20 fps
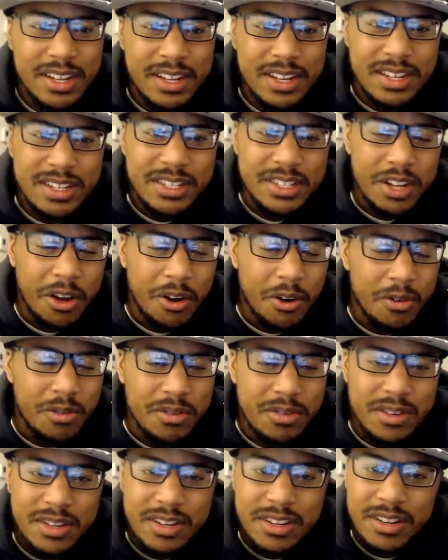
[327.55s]
So
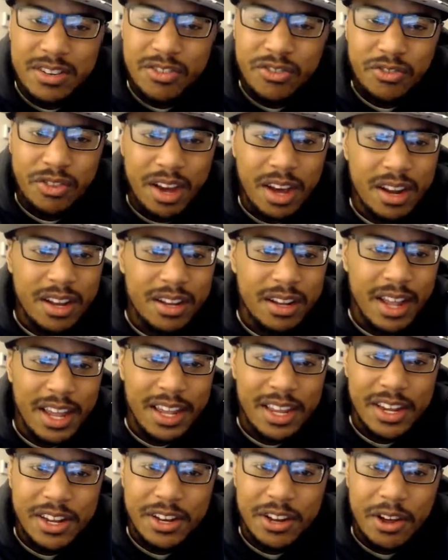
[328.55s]
try to
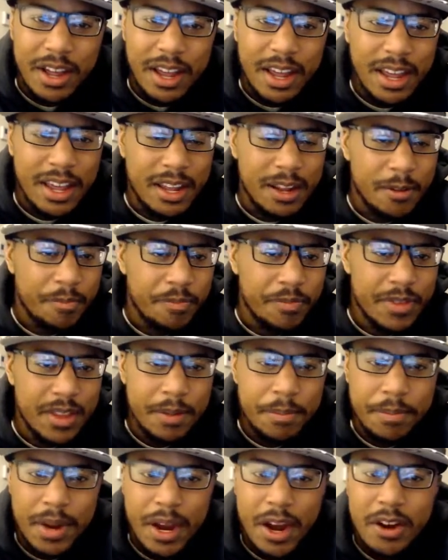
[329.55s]
like, you know, hey,
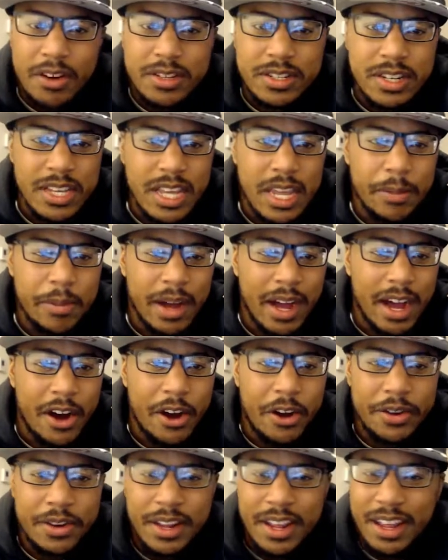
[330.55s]
parents need to keep an eye
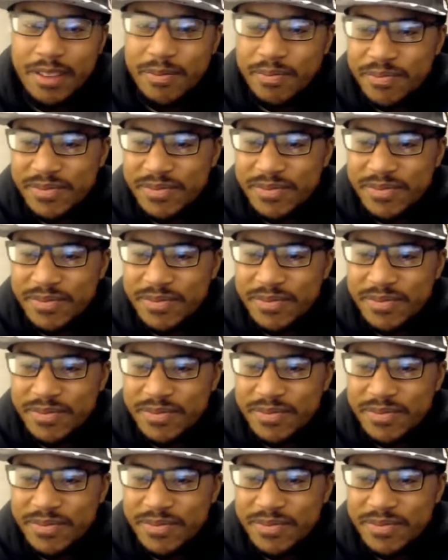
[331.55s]
on that.